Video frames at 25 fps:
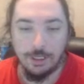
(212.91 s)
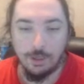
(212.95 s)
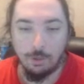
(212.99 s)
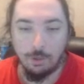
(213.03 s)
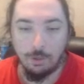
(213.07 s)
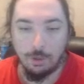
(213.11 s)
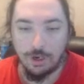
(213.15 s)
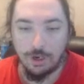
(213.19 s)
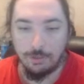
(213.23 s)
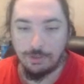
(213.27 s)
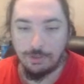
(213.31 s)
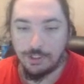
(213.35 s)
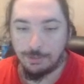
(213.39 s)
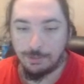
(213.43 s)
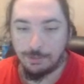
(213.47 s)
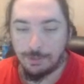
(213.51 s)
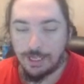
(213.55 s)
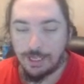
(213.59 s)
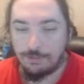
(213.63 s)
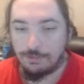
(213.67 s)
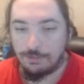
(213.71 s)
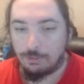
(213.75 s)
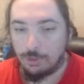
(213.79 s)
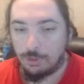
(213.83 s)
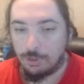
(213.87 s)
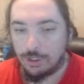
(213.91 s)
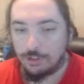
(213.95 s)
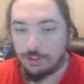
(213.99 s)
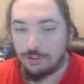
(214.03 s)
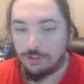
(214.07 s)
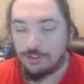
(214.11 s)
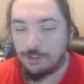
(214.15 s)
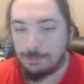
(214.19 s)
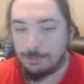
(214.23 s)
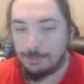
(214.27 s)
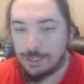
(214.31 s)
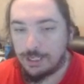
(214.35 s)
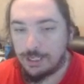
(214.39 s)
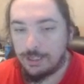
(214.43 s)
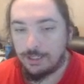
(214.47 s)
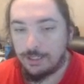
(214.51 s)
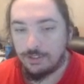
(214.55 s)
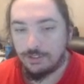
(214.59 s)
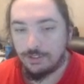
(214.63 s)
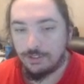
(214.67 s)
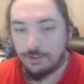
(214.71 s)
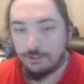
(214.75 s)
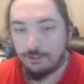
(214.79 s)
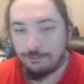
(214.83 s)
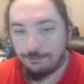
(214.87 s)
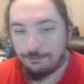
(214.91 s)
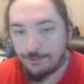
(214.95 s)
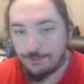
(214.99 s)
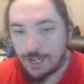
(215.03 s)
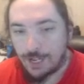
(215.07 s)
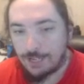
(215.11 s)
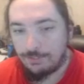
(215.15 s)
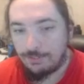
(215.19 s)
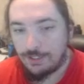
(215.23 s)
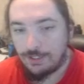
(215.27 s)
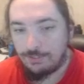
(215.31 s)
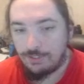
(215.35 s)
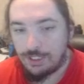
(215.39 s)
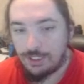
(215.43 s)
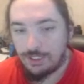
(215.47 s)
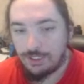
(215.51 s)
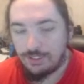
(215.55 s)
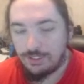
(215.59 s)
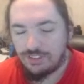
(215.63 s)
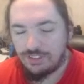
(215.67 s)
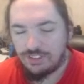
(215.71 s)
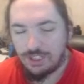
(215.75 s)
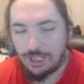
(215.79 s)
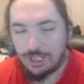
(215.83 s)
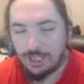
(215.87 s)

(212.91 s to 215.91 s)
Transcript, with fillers: 108 Spadef and 100 speed. So five EVs.